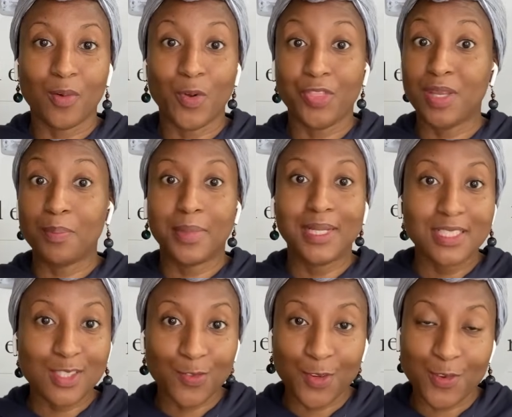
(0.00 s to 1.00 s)
within
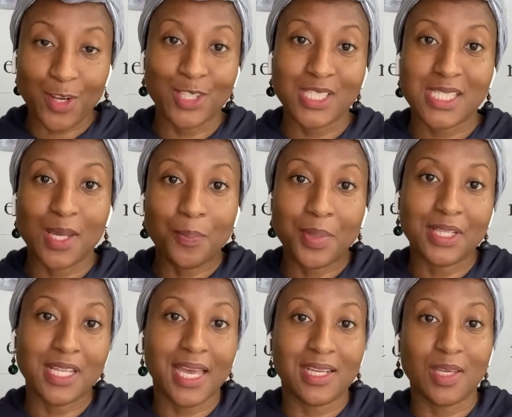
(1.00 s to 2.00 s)
minutes for very
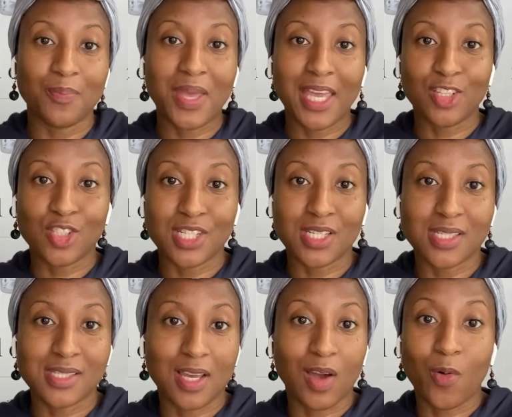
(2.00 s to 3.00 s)
simple landing
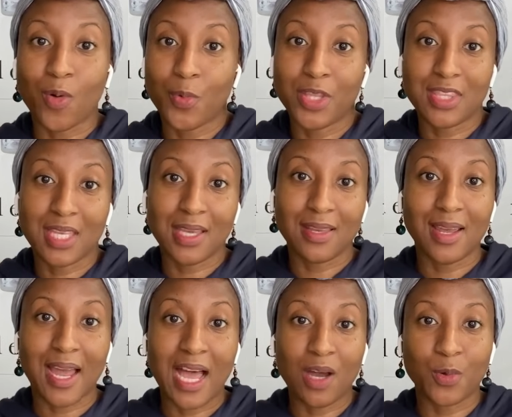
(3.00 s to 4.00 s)
pages, or
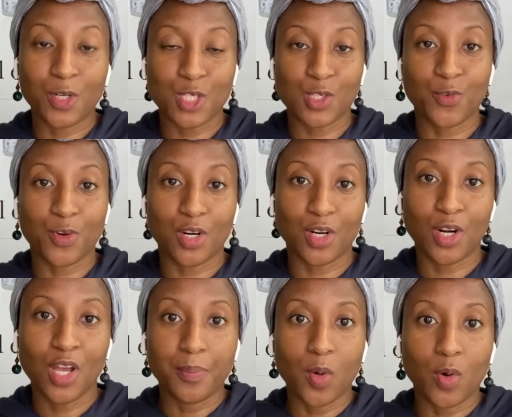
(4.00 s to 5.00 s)
within hours
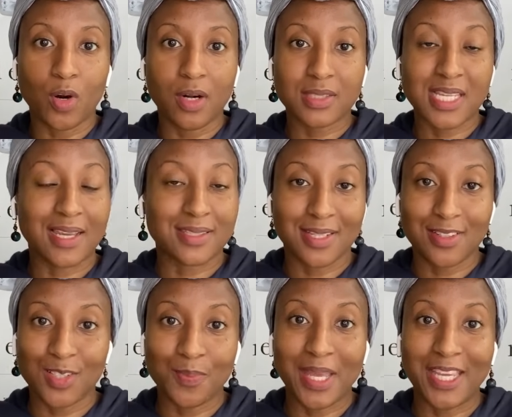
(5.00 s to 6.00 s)
for more
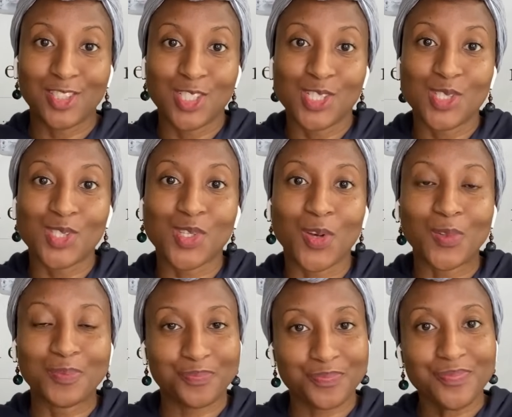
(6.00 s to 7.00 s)
technical pages.
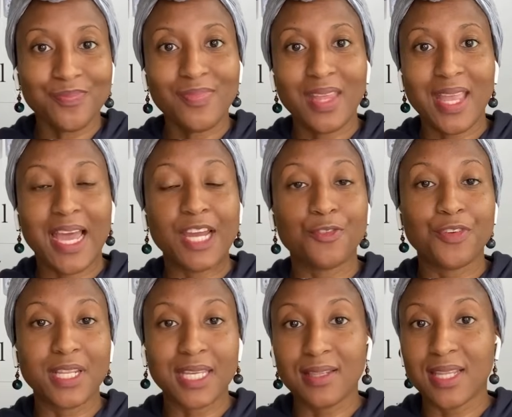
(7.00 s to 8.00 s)
So I
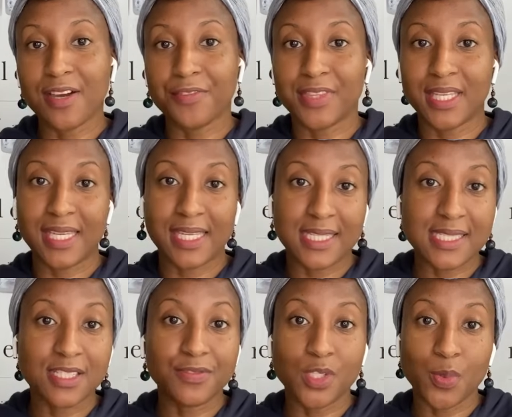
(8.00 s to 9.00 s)
really love the ease
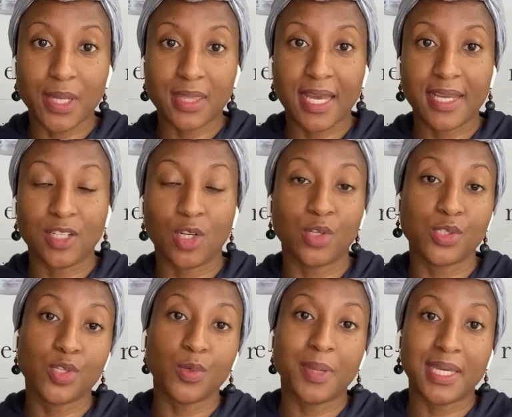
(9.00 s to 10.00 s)
of doing that. It
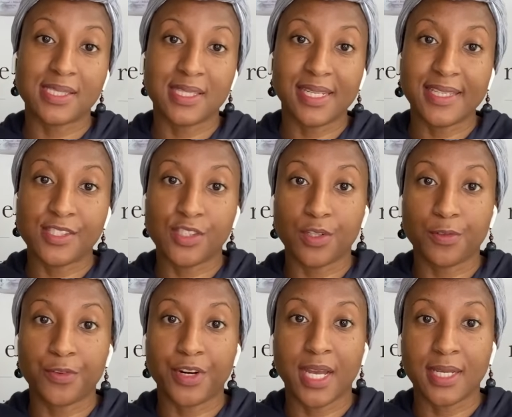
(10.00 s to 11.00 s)
also makes it easier
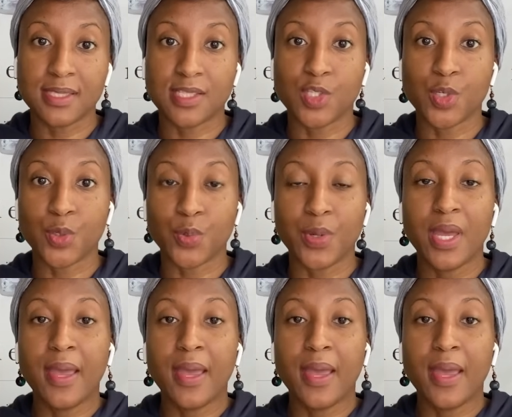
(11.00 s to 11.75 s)
for us to